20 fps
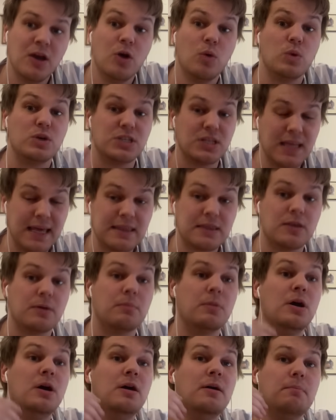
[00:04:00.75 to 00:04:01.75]
which let
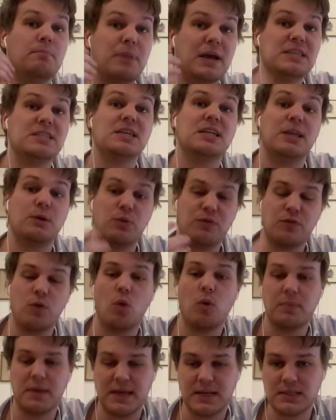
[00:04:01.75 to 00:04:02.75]
them basically
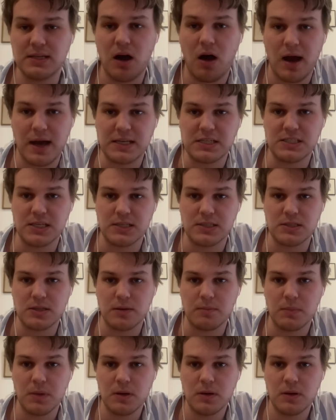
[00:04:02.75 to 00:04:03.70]
reform the entire system.